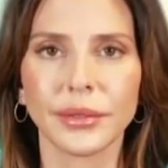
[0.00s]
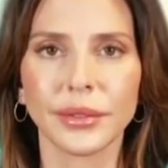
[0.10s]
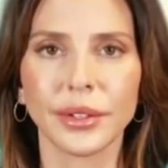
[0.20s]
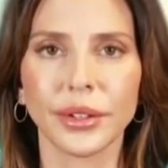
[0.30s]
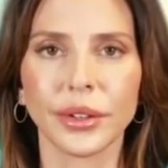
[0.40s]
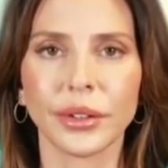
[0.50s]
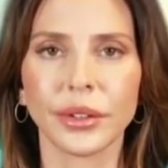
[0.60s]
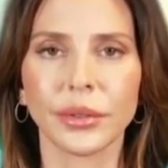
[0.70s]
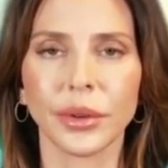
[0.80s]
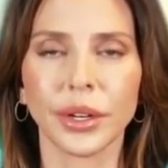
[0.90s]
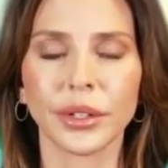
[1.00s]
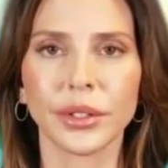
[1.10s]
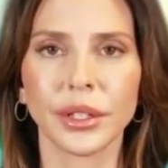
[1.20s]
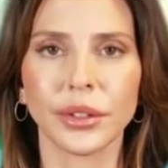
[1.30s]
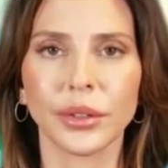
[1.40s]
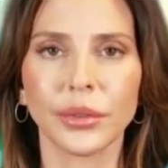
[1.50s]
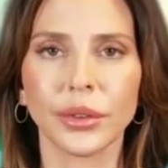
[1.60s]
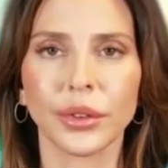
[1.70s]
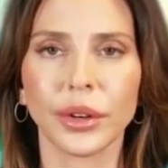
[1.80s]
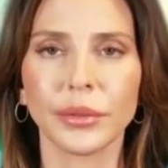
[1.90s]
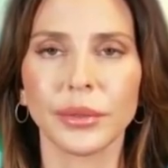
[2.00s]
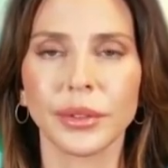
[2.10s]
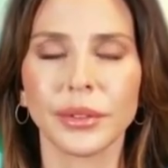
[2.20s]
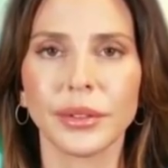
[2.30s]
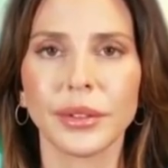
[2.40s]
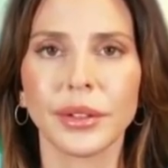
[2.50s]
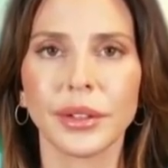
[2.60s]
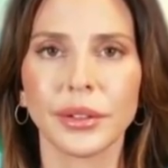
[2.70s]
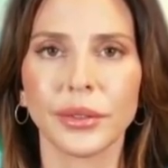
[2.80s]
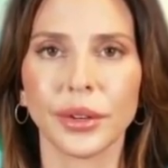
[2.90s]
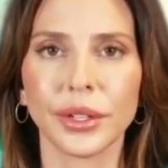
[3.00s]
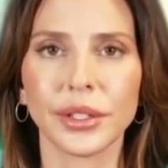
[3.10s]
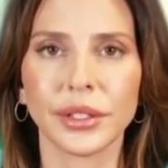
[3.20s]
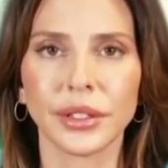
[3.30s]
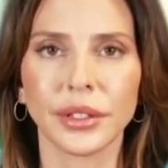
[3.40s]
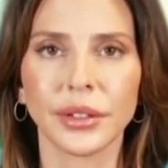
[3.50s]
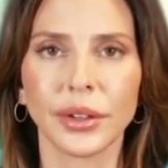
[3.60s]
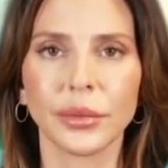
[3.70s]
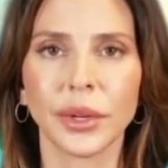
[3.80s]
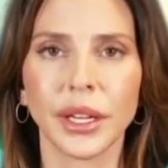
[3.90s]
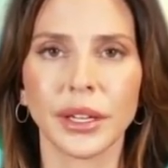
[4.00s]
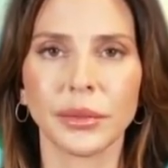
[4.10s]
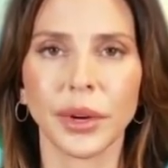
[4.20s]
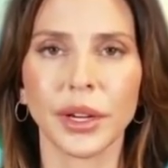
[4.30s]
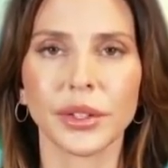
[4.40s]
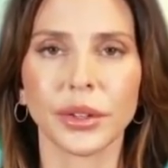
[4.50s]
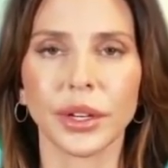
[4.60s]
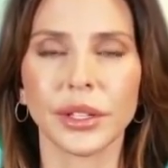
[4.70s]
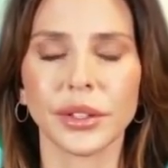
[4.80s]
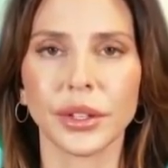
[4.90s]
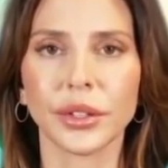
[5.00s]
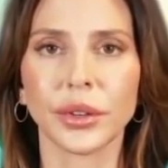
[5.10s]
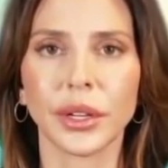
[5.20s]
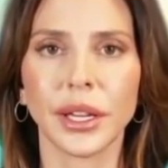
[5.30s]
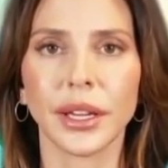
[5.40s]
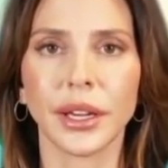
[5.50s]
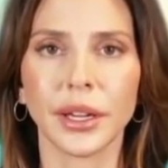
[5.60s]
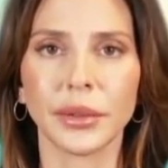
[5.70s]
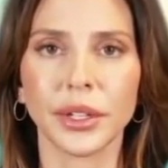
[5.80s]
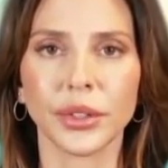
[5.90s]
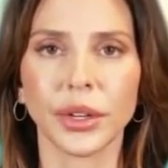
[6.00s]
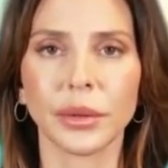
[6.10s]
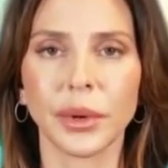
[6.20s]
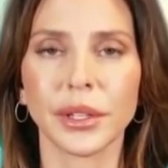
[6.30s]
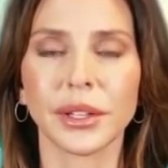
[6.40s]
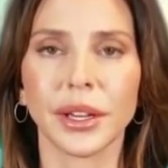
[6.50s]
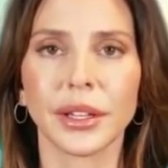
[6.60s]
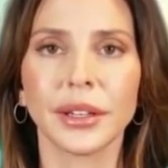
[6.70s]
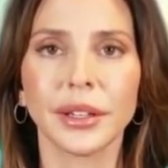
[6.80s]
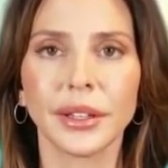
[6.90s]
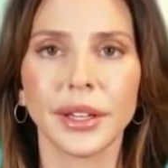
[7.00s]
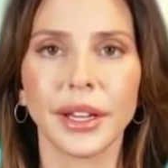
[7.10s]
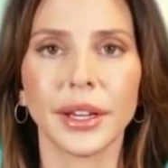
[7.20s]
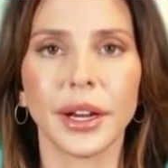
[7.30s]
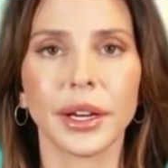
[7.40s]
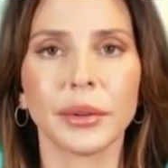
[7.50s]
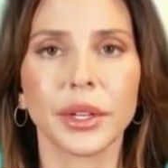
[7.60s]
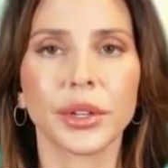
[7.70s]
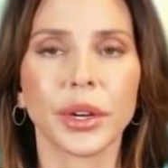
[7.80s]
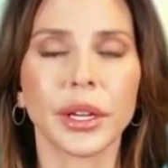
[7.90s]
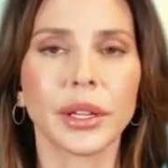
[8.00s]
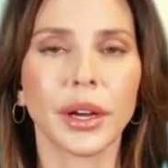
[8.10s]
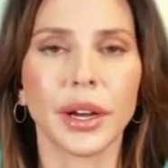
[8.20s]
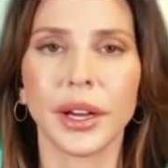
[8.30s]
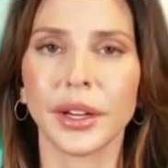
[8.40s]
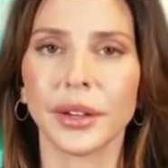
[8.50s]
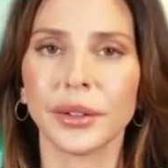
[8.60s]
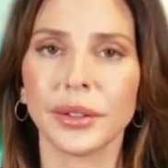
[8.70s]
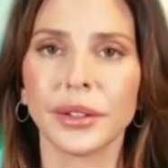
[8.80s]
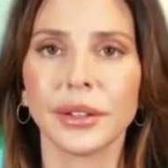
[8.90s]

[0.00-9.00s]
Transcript: Here, we are using Google Chrome. First, open any browser and search for the AI BitTrade website, aiBitTrade.io.